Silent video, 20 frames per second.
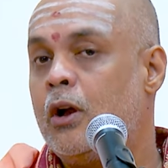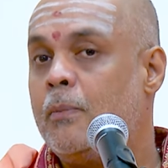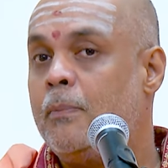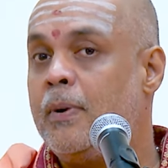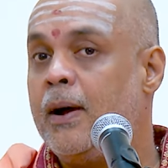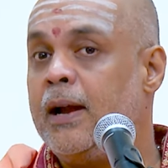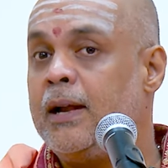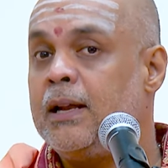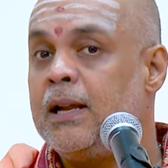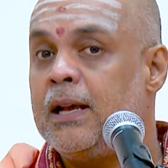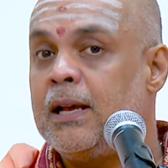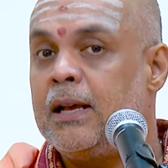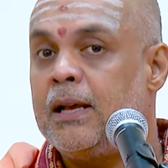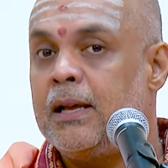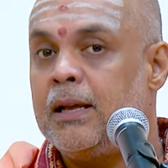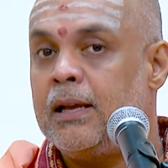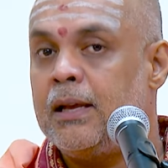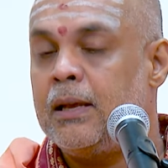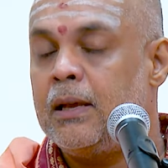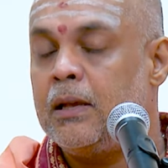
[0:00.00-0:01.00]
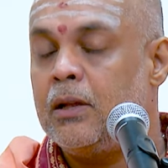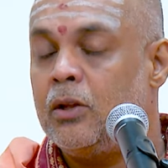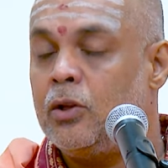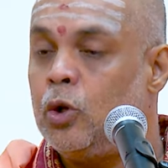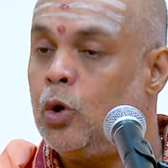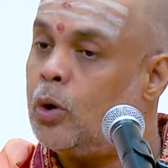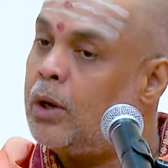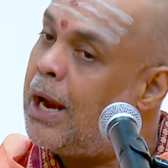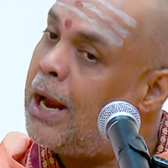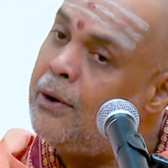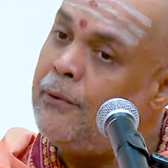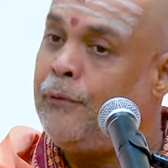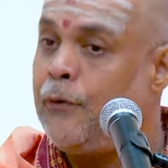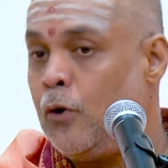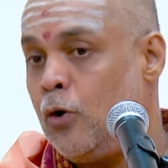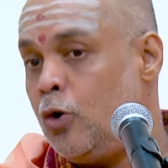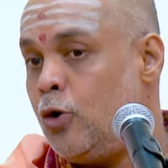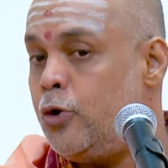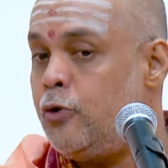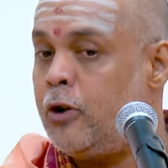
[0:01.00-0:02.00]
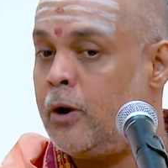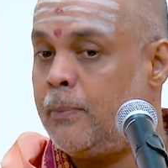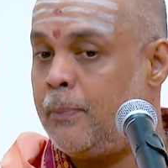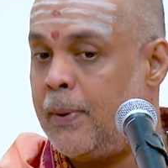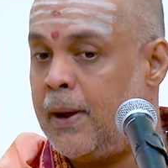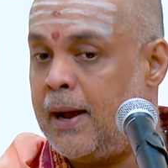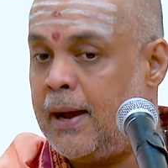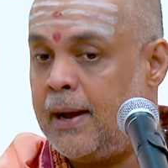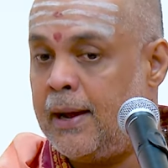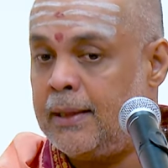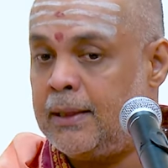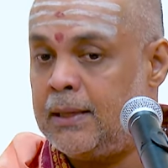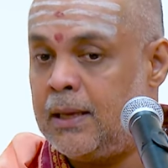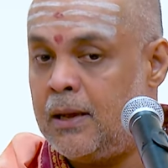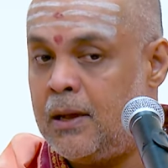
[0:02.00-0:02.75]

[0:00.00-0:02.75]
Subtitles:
But you can follow your path,